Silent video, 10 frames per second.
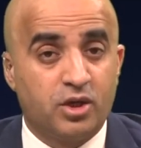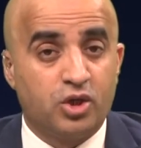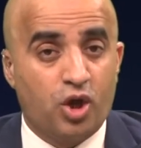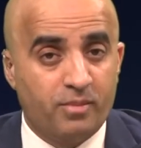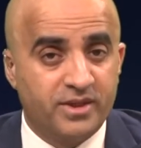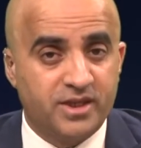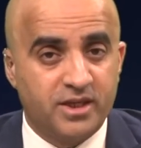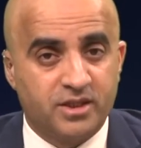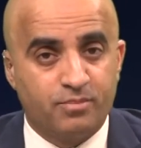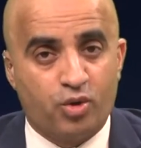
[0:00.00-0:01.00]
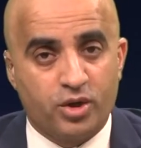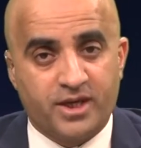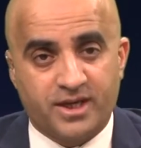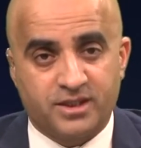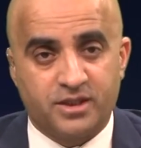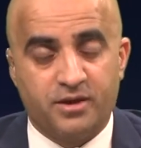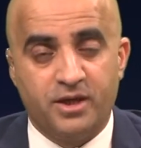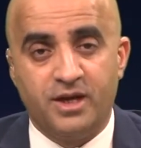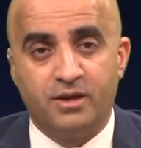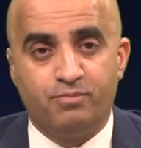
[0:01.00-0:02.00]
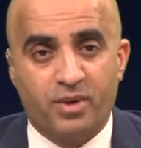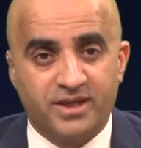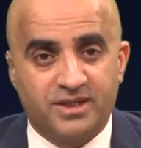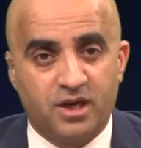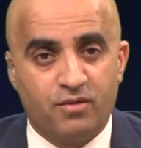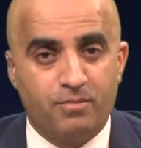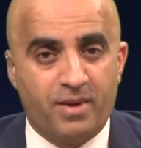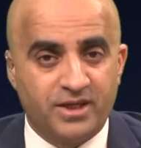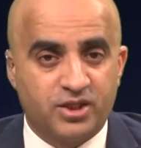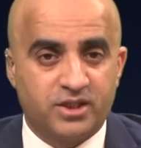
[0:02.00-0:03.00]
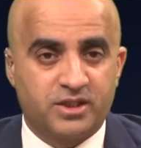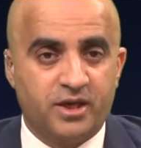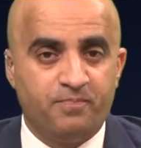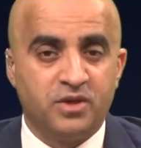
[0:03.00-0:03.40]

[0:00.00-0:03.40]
commentator and broadcaster based here in Manchester.